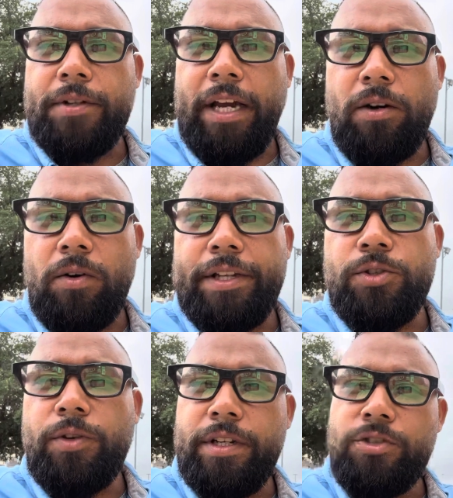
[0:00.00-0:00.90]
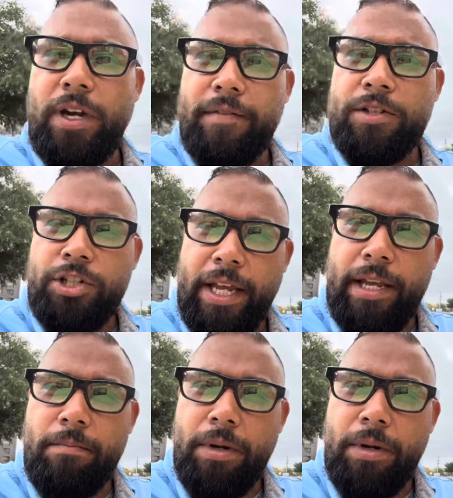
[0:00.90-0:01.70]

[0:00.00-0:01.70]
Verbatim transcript: not only doing the drive of shame,